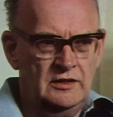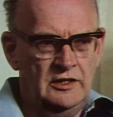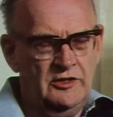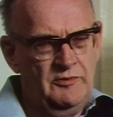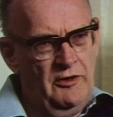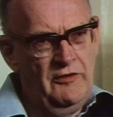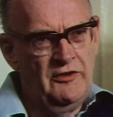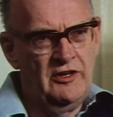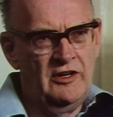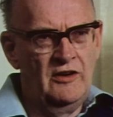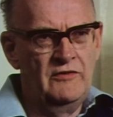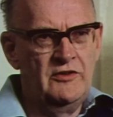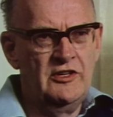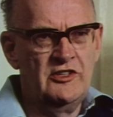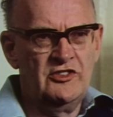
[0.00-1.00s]
It's perfectly
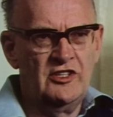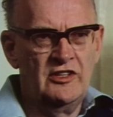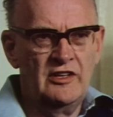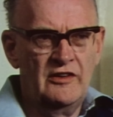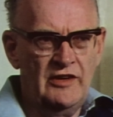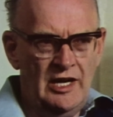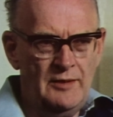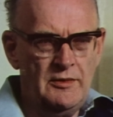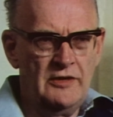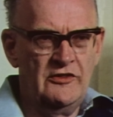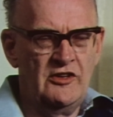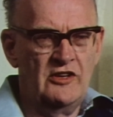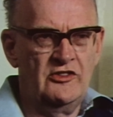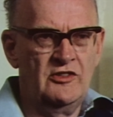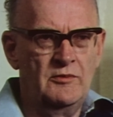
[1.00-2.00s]
obvious that the development of
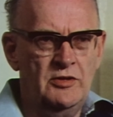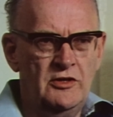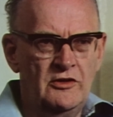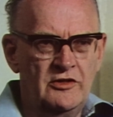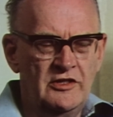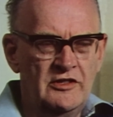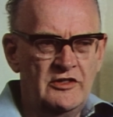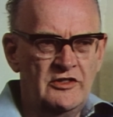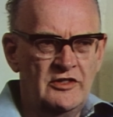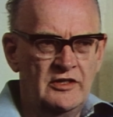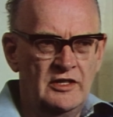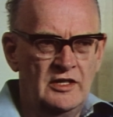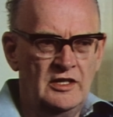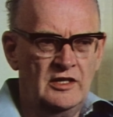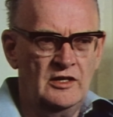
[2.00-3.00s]
such computers
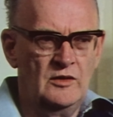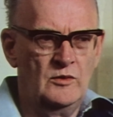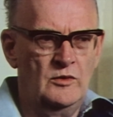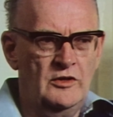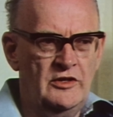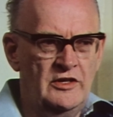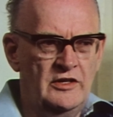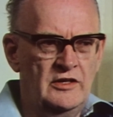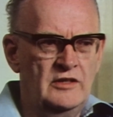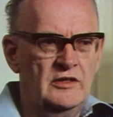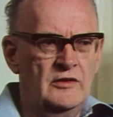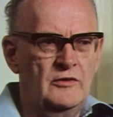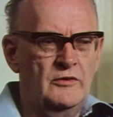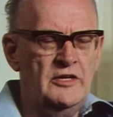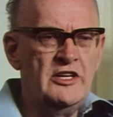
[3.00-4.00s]
would
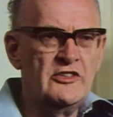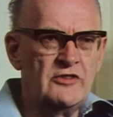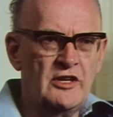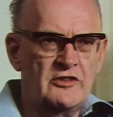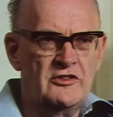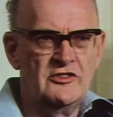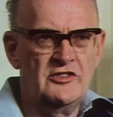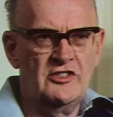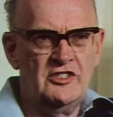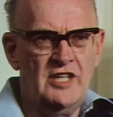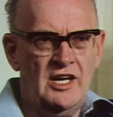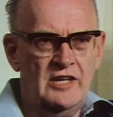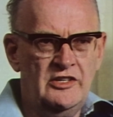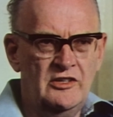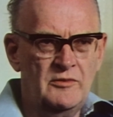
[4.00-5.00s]
restructure
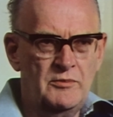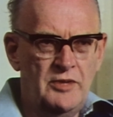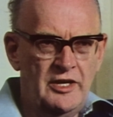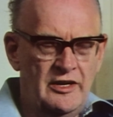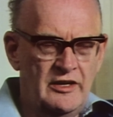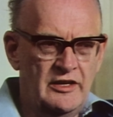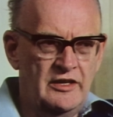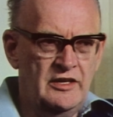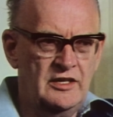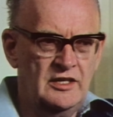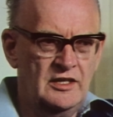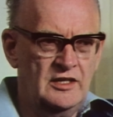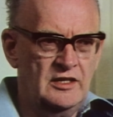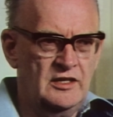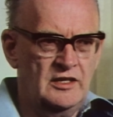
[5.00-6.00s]
society completely.
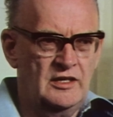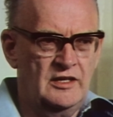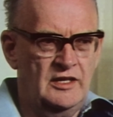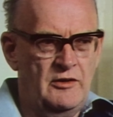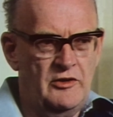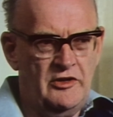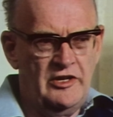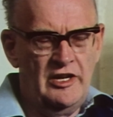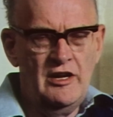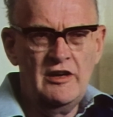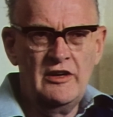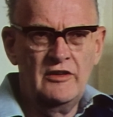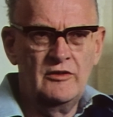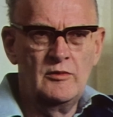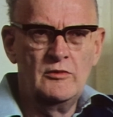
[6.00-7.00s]
They would
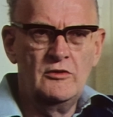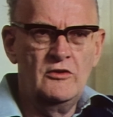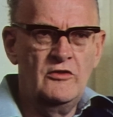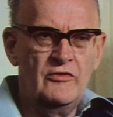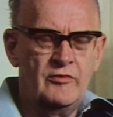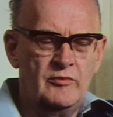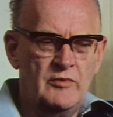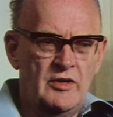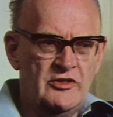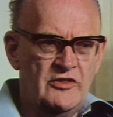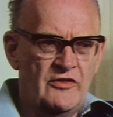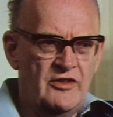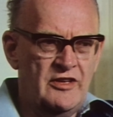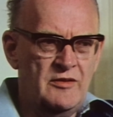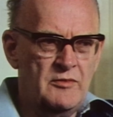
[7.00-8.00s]
clearly remove much
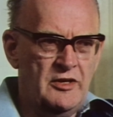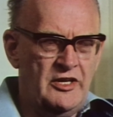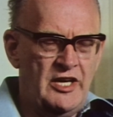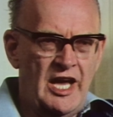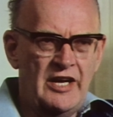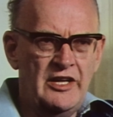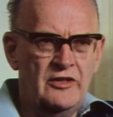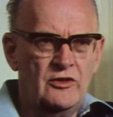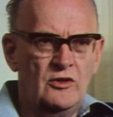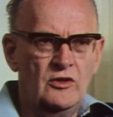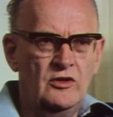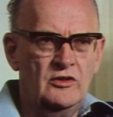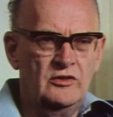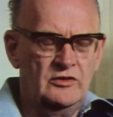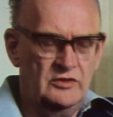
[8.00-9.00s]
of the
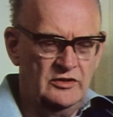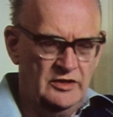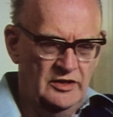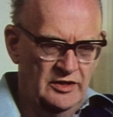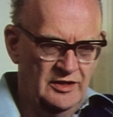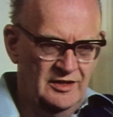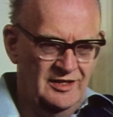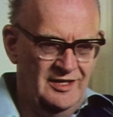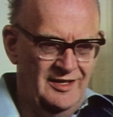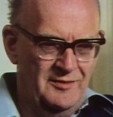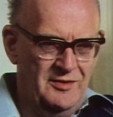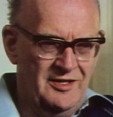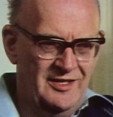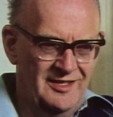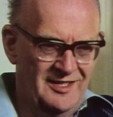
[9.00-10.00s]
mechanical, if
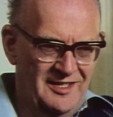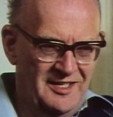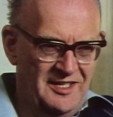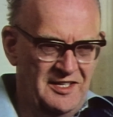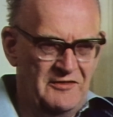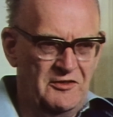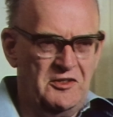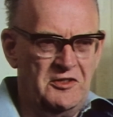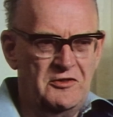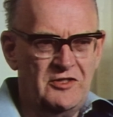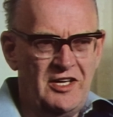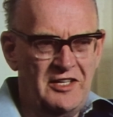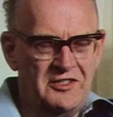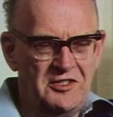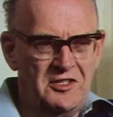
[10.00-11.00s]
you can use
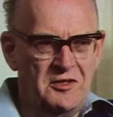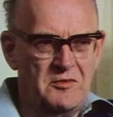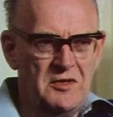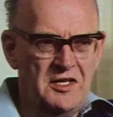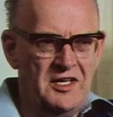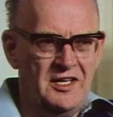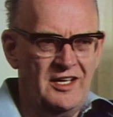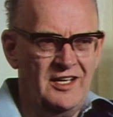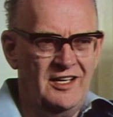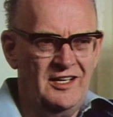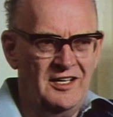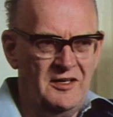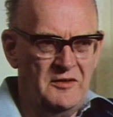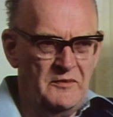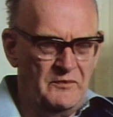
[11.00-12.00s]
that term,
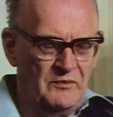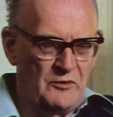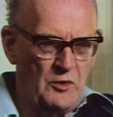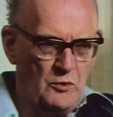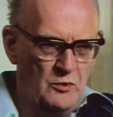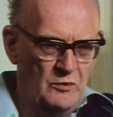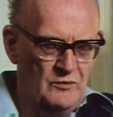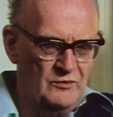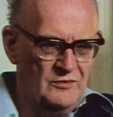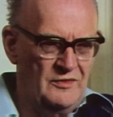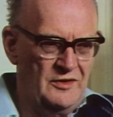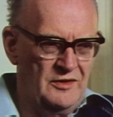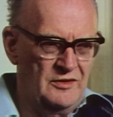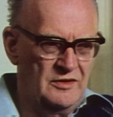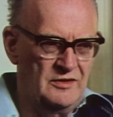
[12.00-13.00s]

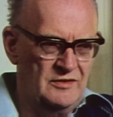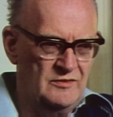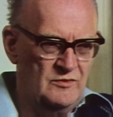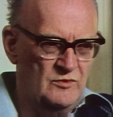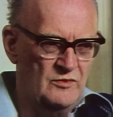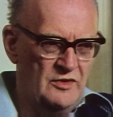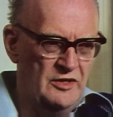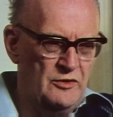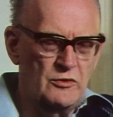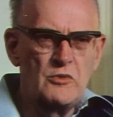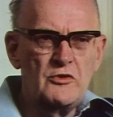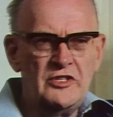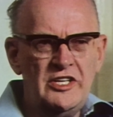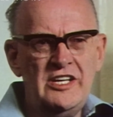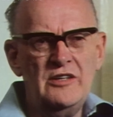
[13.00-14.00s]
um, the
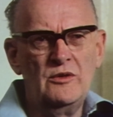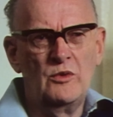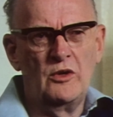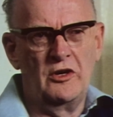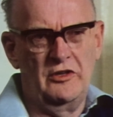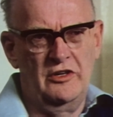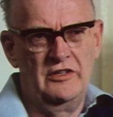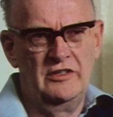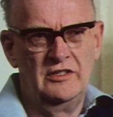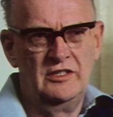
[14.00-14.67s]
routine work,